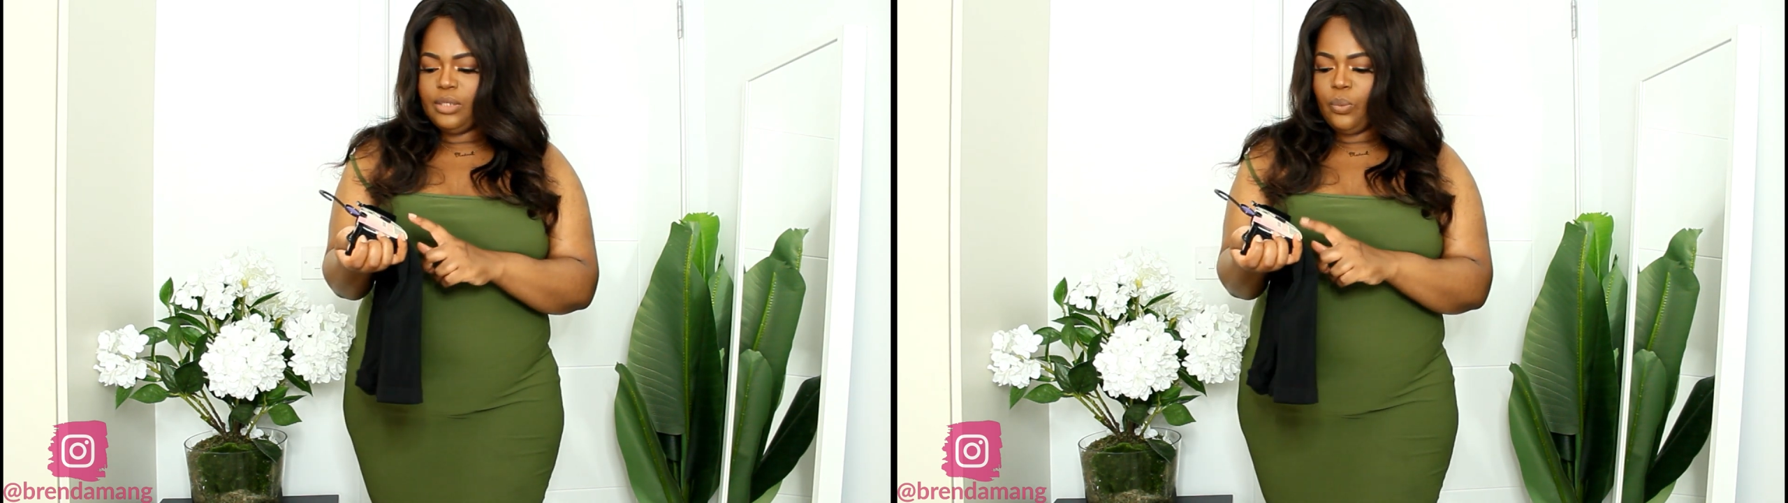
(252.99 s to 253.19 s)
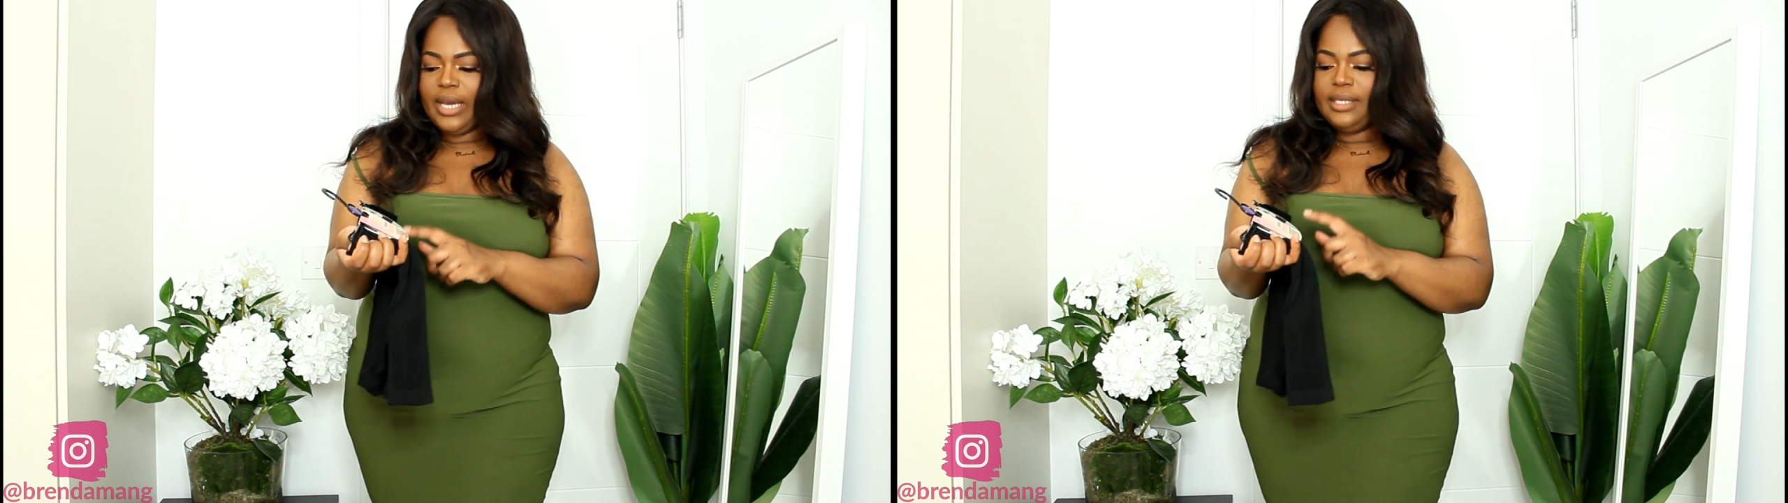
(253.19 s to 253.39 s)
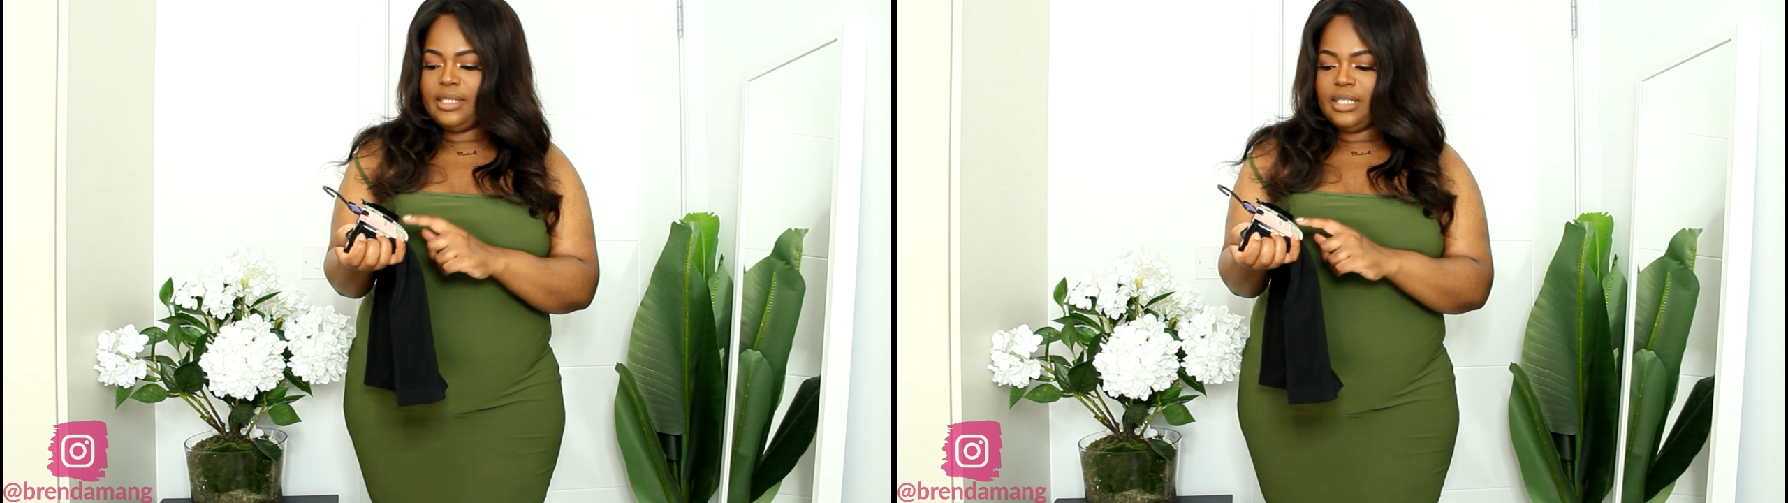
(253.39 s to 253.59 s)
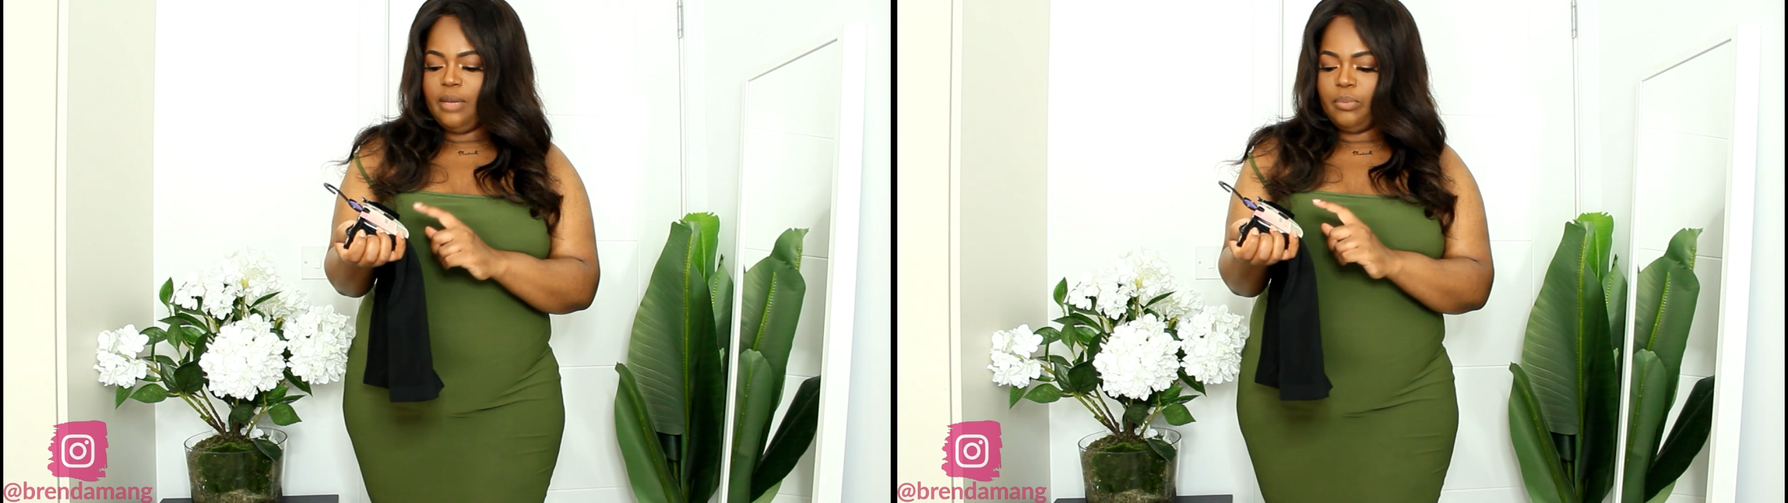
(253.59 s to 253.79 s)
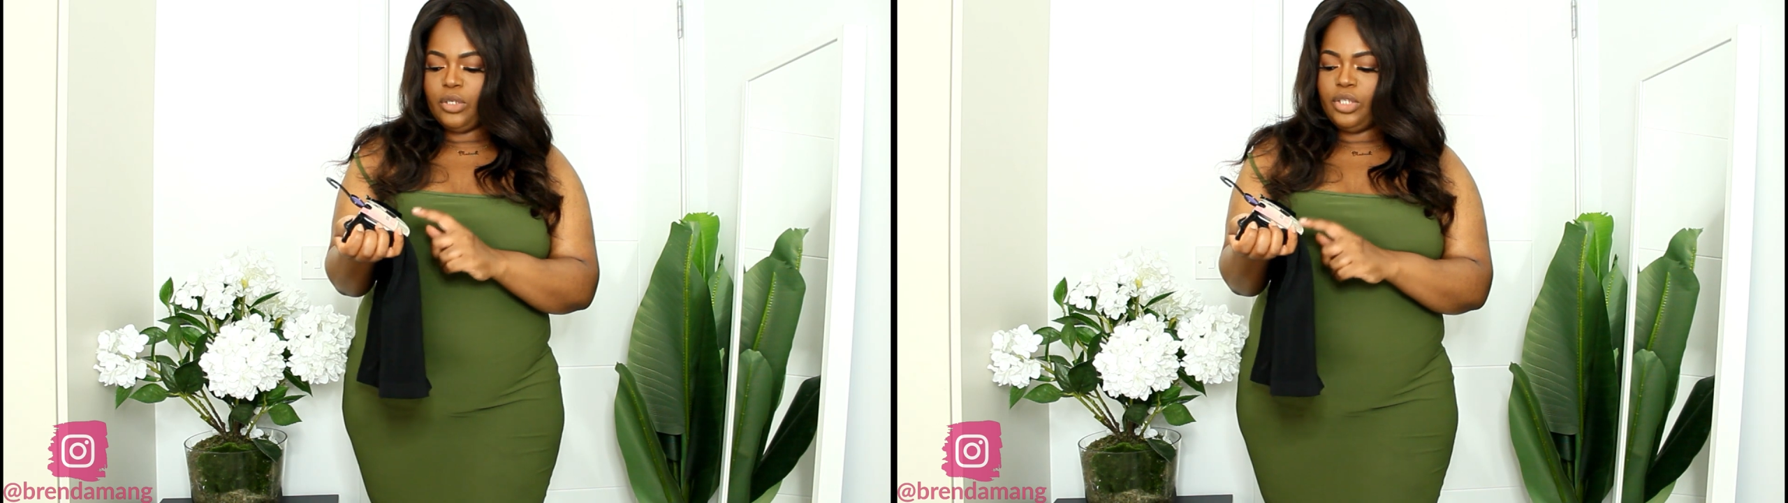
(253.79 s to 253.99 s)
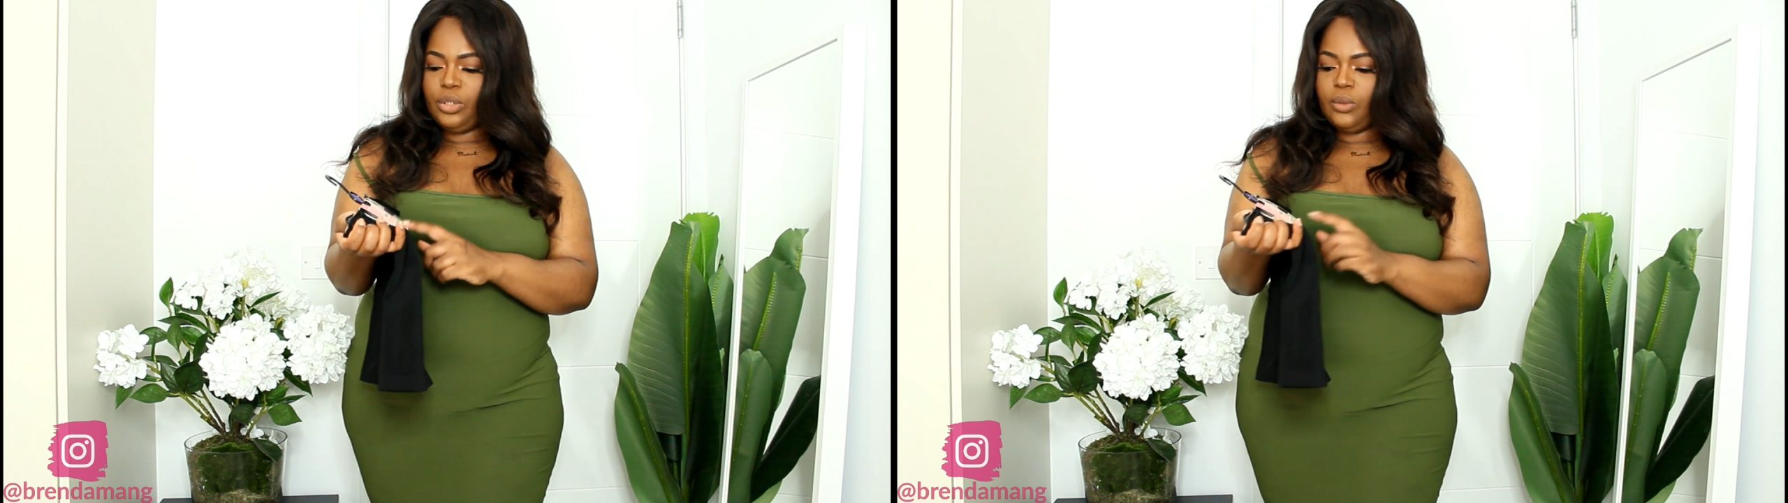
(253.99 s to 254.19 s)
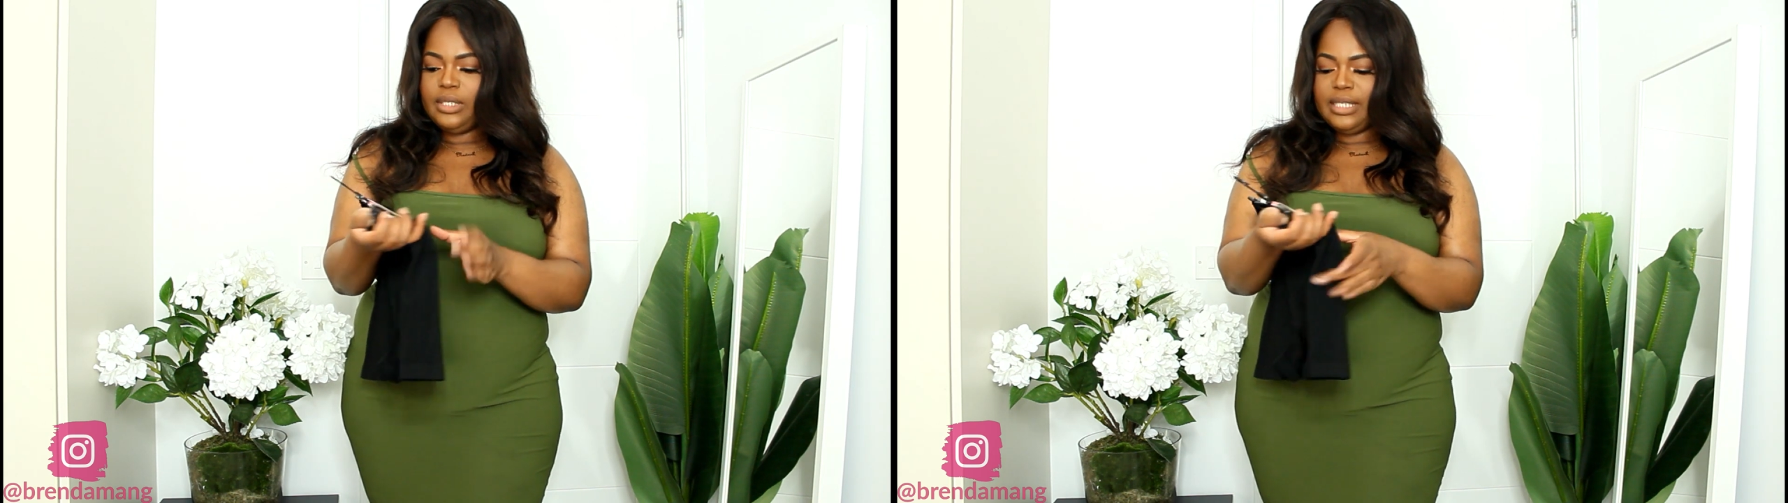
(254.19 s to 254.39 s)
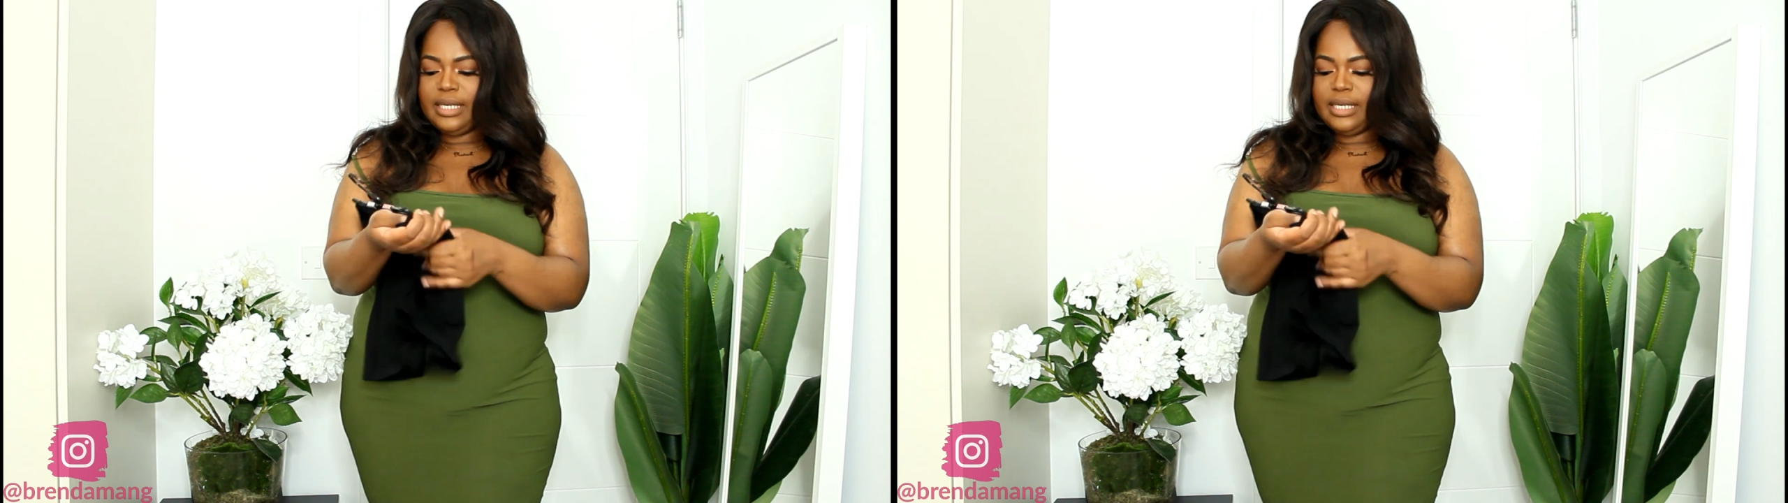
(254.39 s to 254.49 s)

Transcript: waist shaper short,